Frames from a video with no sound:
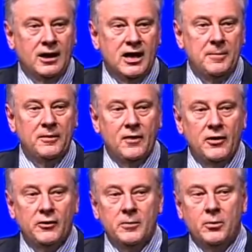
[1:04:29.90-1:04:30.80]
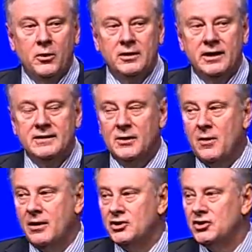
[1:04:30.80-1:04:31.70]
A couple of other important dates I
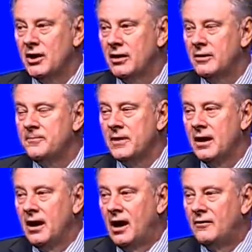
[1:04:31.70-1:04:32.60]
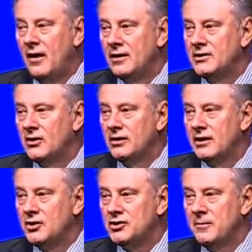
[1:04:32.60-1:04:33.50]
want to share. Our Volunteer
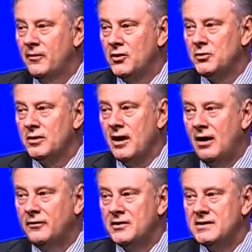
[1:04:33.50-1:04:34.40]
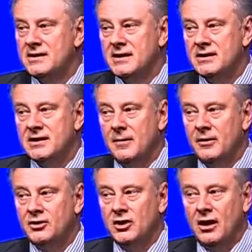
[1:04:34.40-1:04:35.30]
Leadership Virtual Conference is this
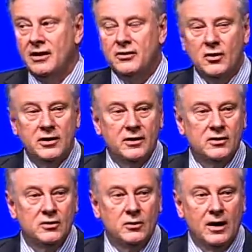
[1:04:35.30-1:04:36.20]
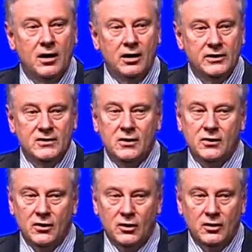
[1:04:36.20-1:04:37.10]
summer, July 30th to August the
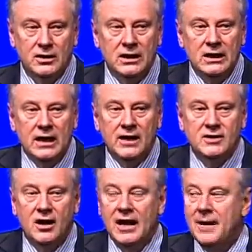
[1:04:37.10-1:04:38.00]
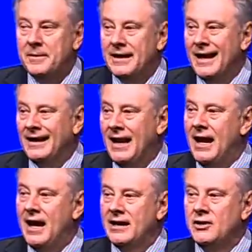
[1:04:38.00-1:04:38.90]
3rd. It's all happening
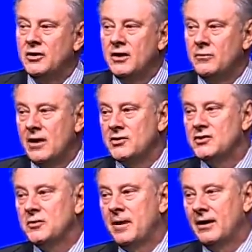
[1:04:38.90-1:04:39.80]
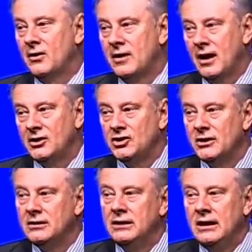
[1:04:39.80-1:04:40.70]
online, and you can register by
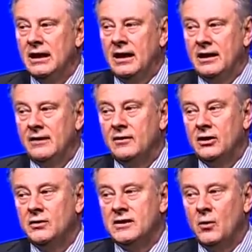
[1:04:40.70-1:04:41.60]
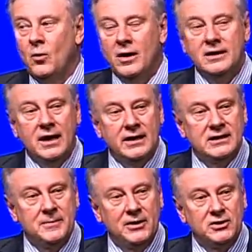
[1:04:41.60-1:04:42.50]
location. It even includes a one-day
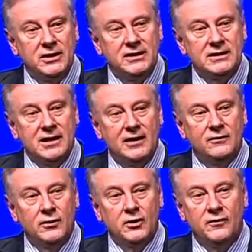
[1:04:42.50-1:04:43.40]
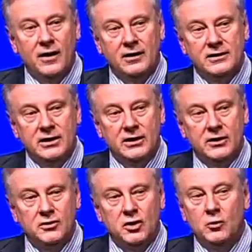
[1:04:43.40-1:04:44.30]
especially designed for your
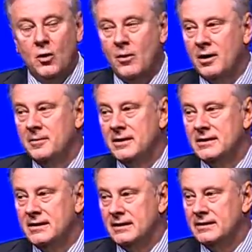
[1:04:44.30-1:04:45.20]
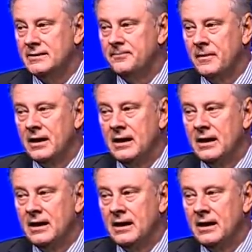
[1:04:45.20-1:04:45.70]
volunteers. You won't want to miss this.